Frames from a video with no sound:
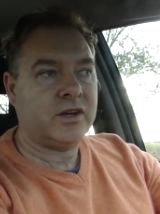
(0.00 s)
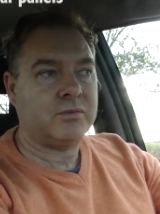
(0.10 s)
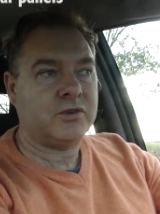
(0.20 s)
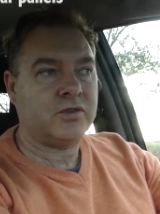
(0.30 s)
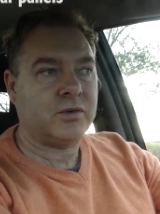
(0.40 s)

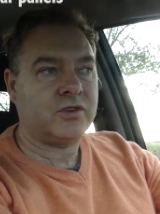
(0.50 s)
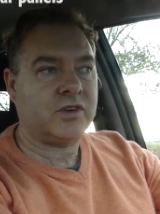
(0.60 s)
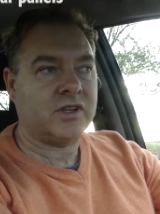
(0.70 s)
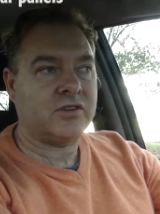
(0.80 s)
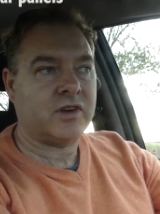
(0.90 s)
I'm just
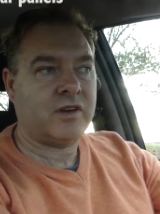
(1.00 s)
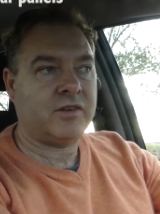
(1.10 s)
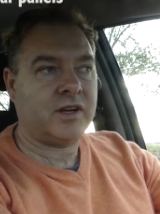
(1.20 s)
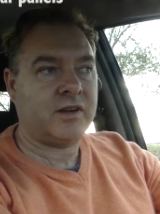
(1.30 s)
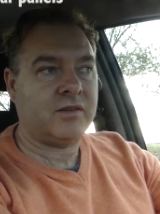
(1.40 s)
watching the
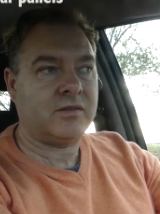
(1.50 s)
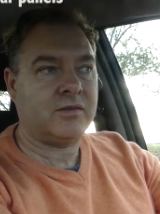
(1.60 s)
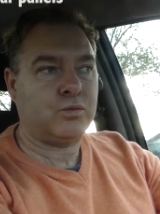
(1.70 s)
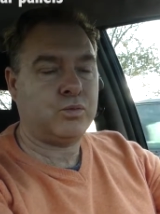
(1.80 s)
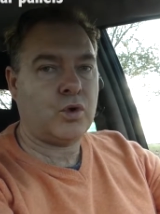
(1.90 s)
traffic
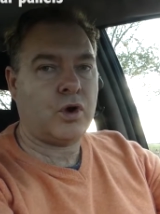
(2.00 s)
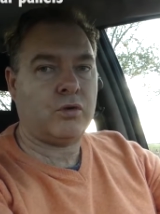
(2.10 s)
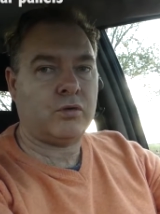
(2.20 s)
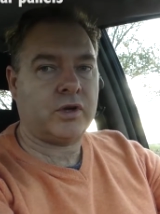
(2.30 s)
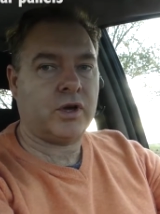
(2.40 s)

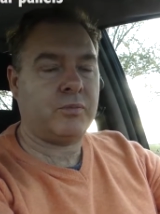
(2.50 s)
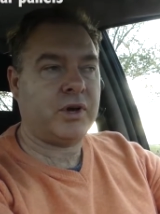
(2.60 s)
go